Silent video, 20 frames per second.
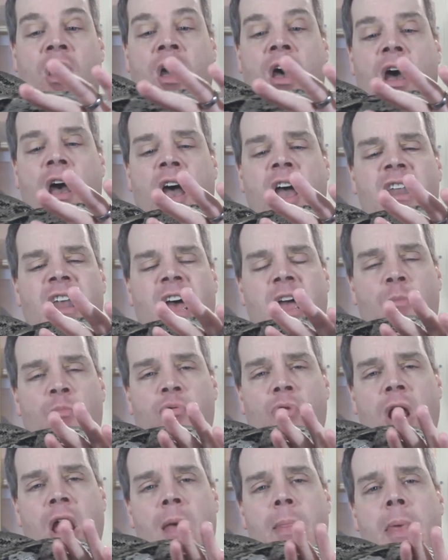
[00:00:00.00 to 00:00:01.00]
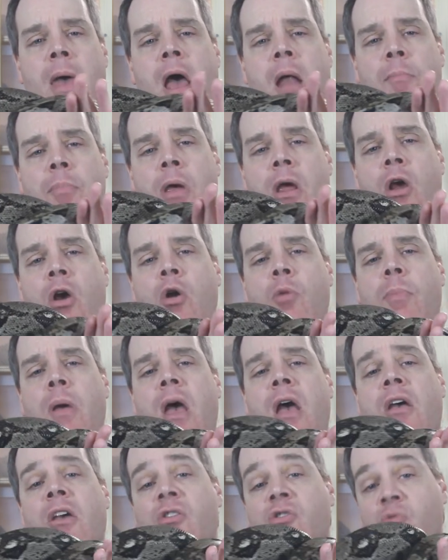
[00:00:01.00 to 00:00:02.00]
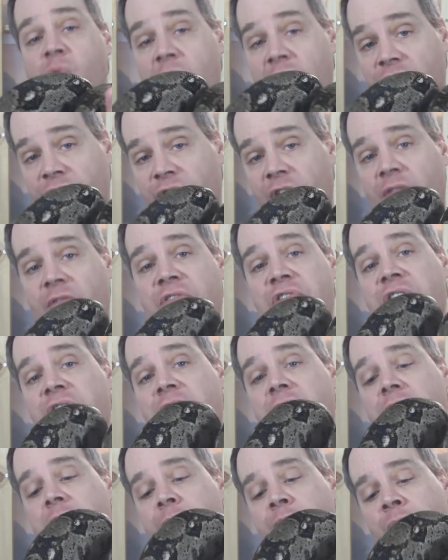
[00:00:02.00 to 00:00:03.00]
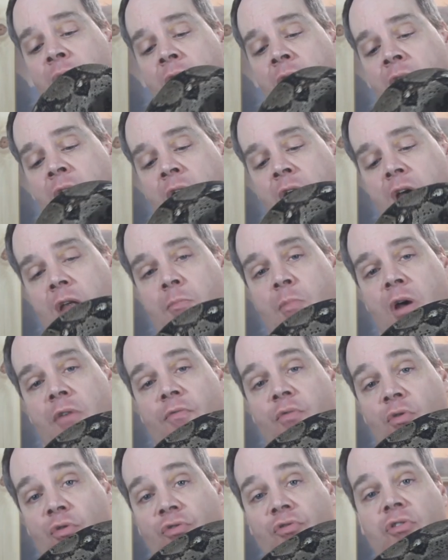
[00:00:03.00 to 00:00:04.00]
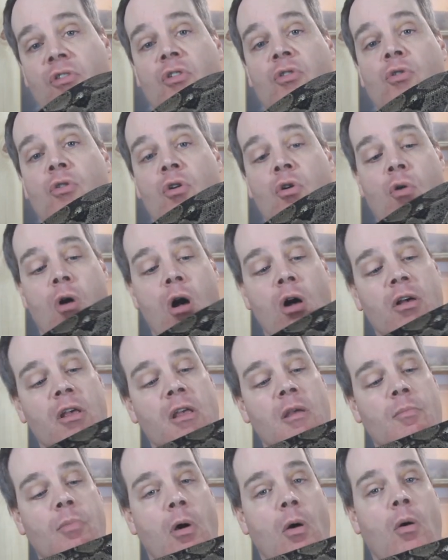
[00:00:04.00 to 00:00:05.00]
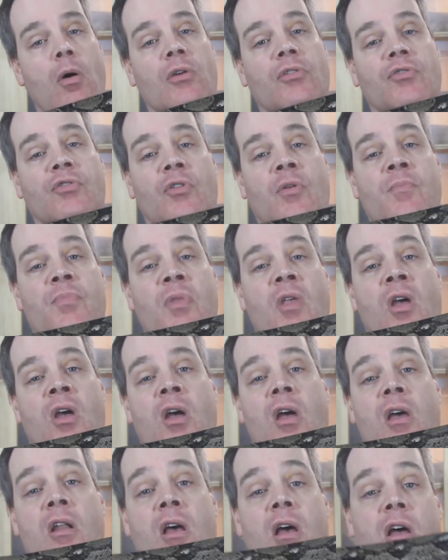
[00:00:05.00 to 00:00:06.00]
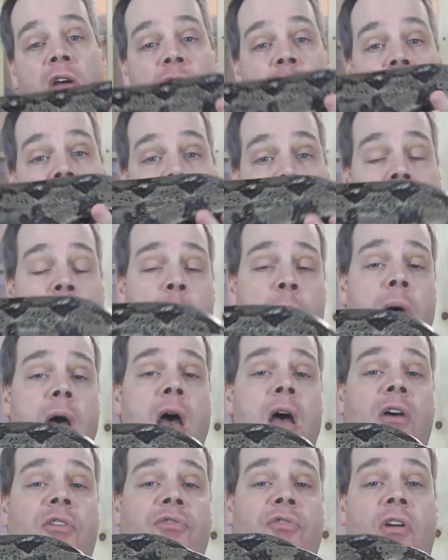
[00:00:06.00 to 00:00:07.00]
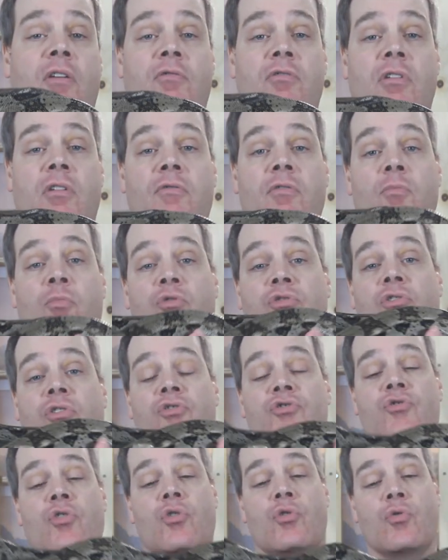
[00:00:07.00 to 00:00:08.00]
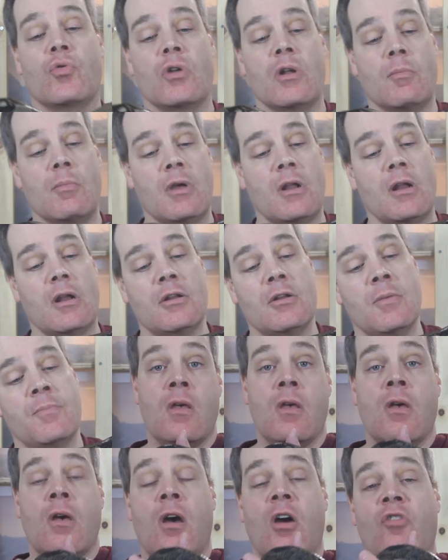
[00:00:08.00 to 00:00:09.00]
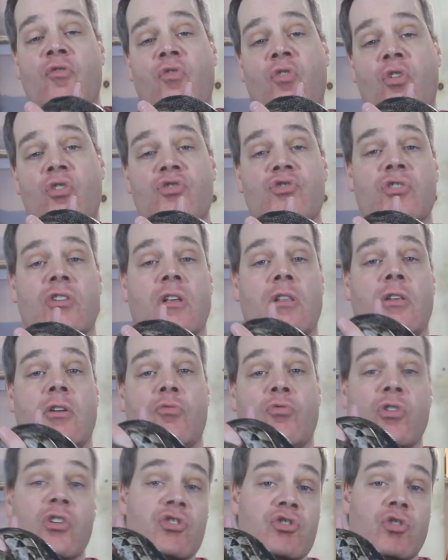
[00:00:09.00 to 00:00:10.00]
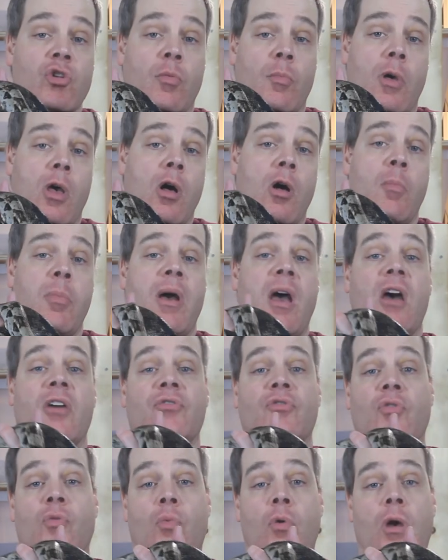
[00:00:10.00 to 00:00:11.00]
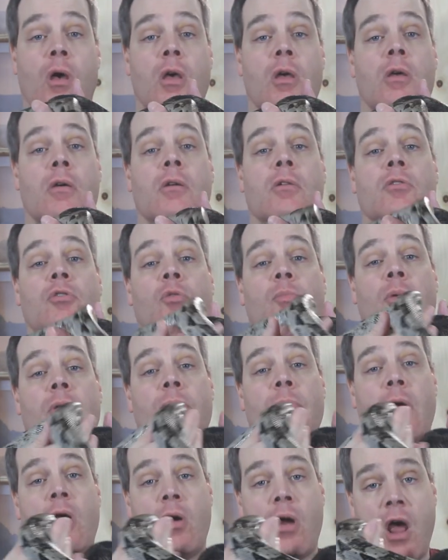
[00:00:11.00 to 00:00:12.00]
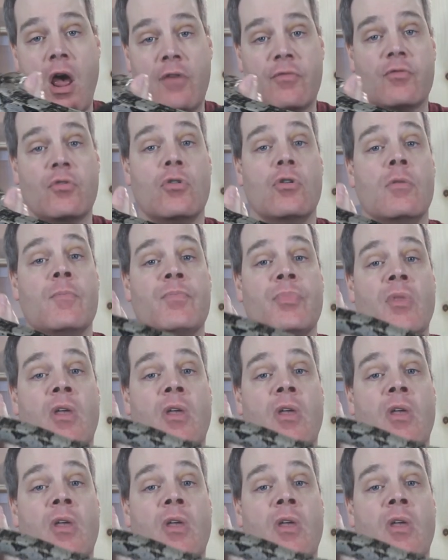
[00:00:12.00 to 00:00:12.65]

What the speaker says: And I bred that pair back in 2017. Had my first litter of coral key boas. And I held back several of them, which I'll show you in a minute. Unfortunately, the original male passed away a little bit thereafter.